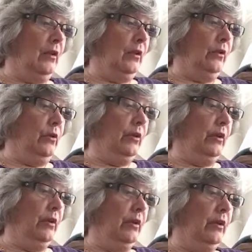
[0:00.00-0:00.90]
The
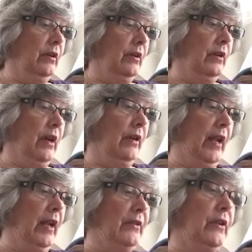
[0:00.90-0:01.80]
Lord, thou
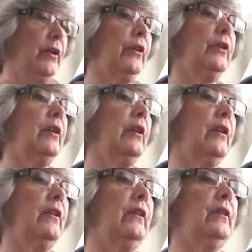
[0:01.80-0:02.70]
hast heard
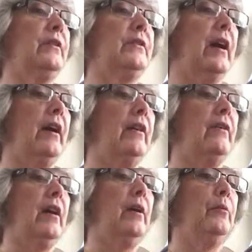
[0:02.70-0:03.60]
the desire
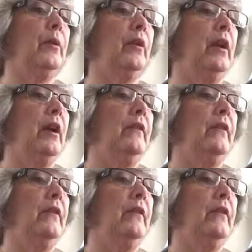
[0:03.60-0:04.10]
of the humble,